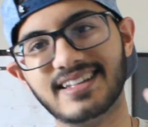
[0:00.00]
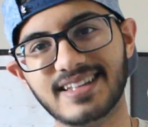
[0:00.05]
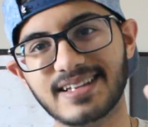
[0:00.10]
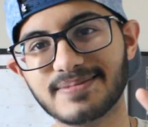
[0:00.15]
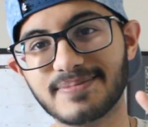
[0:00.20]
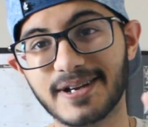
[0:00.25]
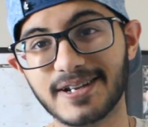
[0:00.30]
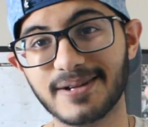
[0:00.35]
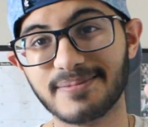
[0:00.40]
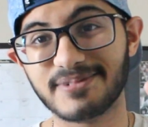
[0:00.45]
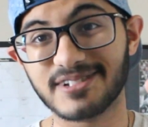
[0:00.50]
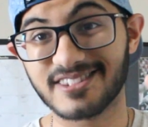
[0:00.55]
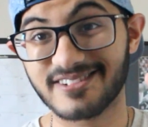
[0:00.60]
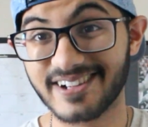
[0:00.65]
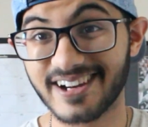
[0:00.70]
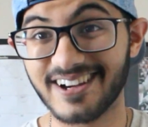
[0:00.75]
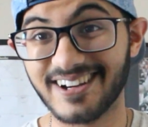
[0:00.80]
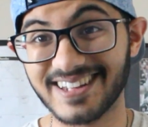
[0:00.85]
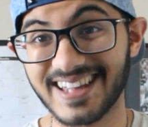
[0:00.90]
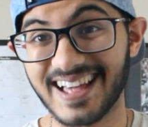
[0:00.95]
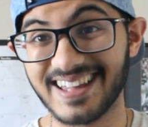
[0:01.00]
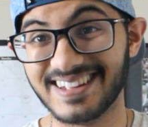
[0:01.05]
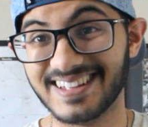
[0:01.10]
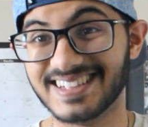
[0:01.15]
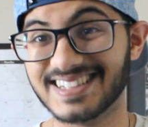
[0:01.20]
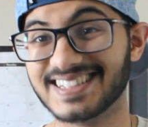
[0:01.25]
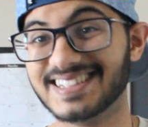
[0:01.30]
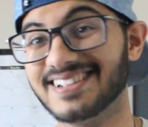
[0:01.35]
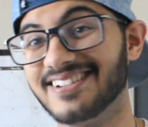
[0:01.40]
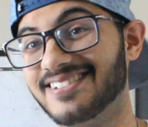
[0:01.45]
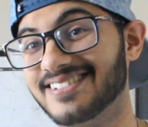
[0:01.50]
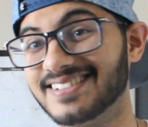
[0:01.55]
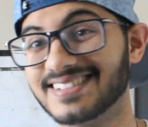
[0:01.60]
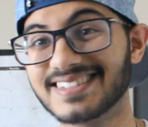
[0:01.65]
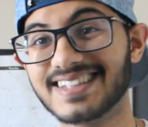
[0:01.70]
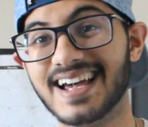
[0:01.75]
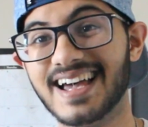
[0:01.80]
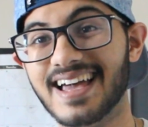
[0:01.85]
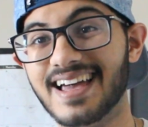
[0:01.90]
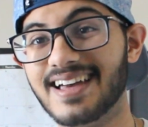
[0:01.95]
that's my number 3 on that list. So
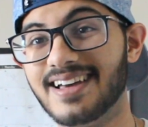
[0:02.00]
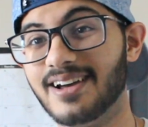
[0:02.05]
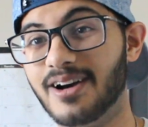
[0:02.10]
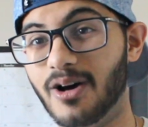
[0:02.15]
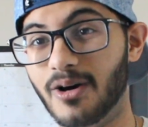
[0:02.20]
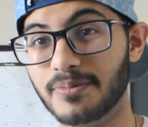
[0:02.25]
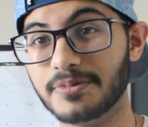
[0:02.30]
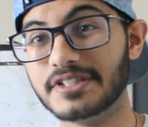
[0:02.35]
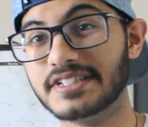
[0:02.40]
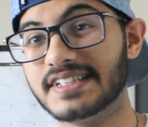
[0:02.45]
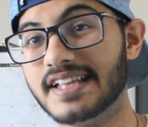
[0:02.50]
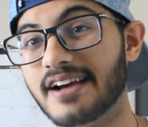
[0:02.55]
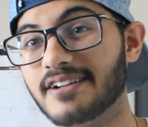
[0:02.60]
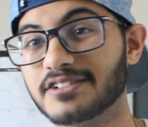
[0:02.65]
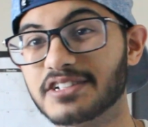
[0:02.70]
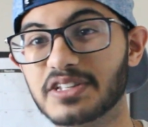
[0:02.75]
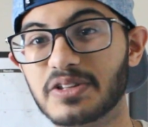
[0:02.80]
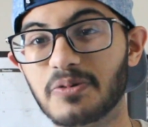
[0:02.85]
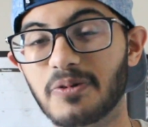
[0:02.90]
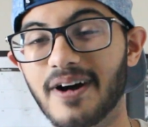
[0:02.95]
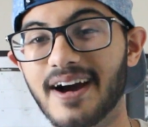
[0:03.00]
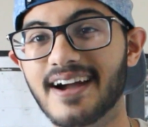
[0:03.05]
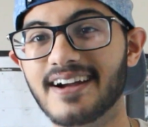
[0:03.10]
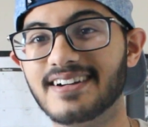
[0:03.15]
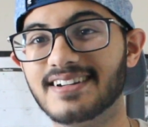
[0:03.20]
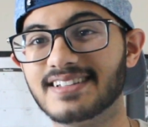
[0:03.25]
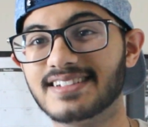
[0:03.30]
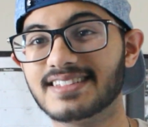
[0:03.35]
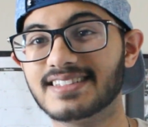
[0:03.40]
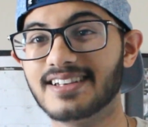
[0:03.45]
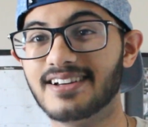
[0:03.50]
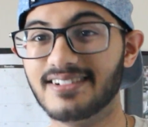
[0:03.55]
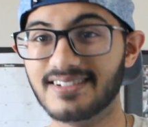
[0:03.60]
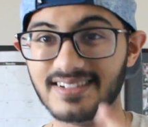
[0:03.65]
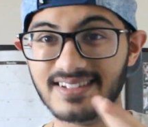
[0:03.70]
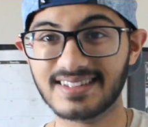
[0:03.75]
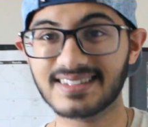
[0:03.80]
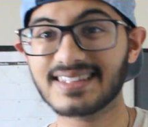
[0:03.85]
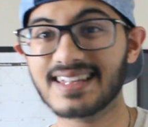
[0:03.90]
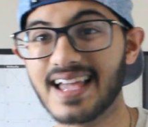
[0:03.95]
almost down to the wire. So
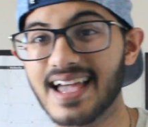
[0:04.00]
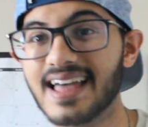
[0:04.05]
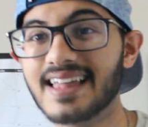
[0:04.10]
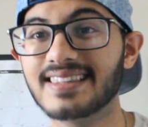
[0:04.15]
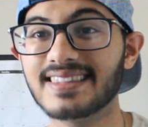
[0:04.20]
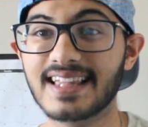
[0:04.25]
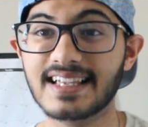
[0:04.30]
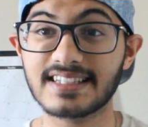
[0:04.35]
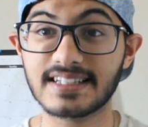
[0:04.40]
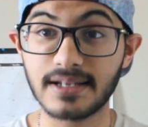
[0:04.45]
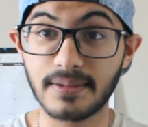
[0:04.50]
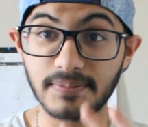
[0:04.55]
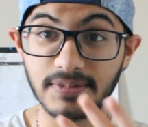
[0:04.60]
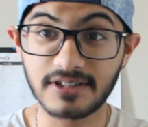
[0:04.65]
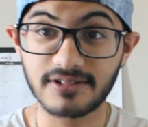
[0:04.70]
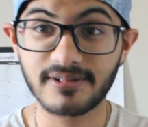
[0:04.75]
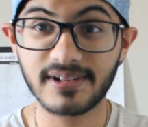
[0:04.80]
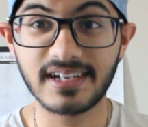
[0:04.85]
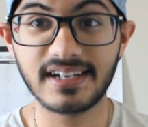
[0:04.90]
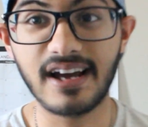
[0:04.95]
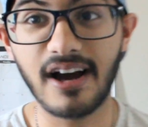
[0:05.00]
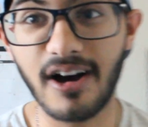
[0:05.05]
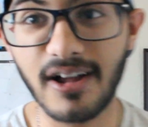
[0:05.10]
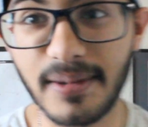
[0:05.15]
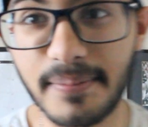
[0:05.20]
that's number 3, All